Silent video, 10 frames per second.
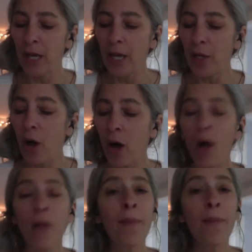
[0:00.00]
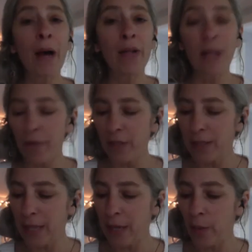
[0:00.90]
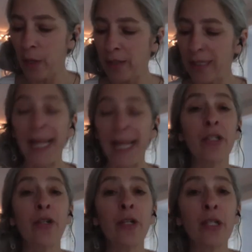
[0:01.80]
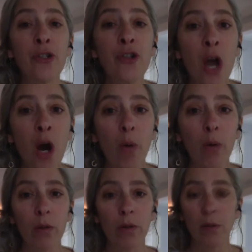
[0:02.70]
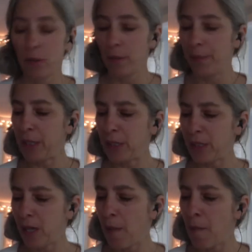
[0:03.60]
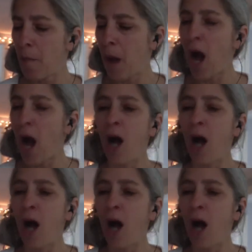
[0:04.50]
And all the mountain ever said was, the answer is no, because Ma